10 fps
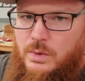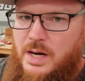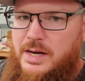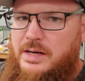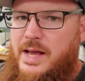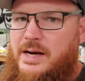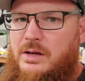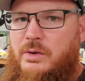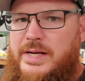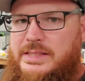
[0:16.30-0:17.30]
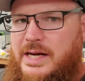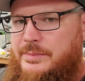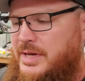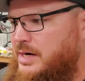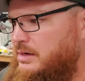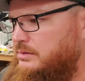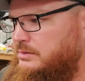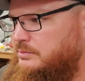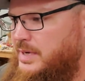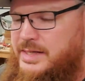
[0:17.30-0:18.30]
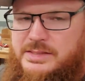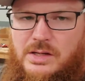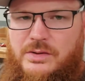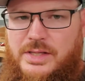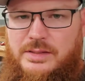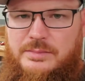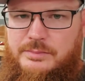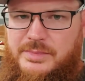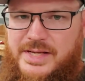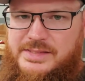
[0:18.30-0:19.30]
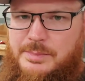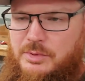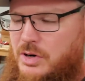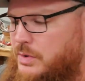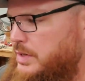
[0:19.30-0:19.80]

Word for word: run and had a great time there, minus all the things that broke.